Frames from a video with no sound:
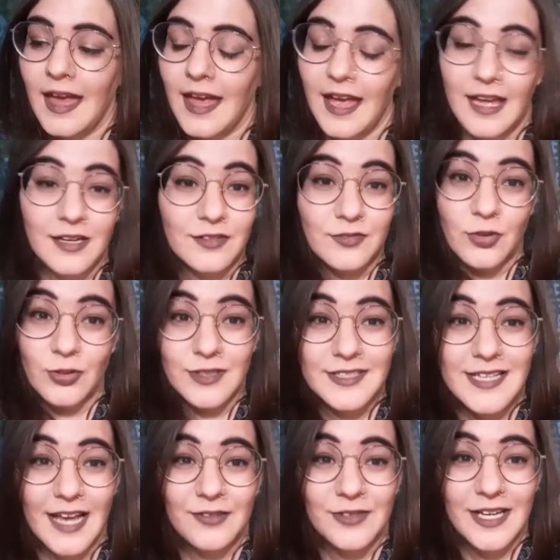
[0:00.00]
And of course,
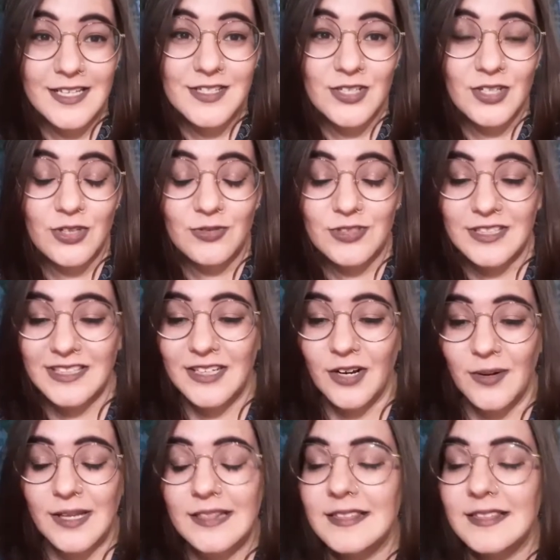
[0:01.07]
Henry has a huge ego and